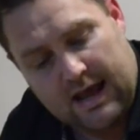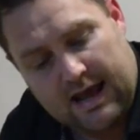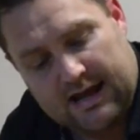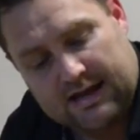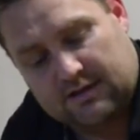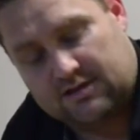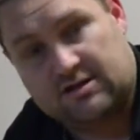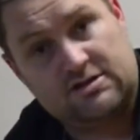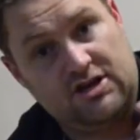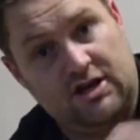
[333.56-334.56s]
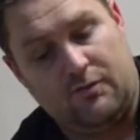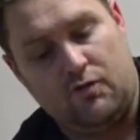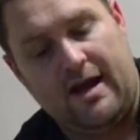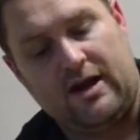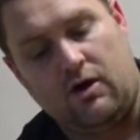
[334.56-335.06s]
and turn them all
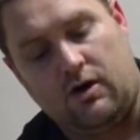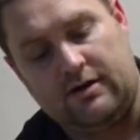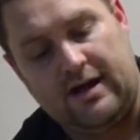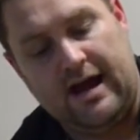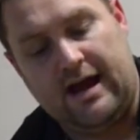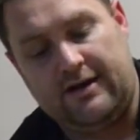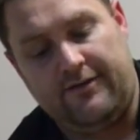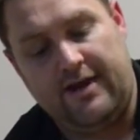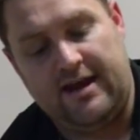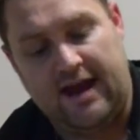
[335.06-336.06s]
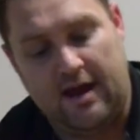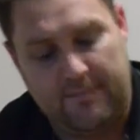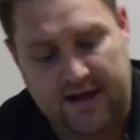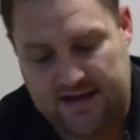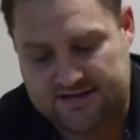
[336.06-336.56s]
back on, and they're now
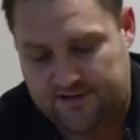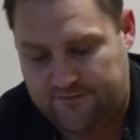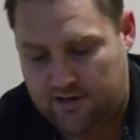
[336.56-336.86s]
paired. So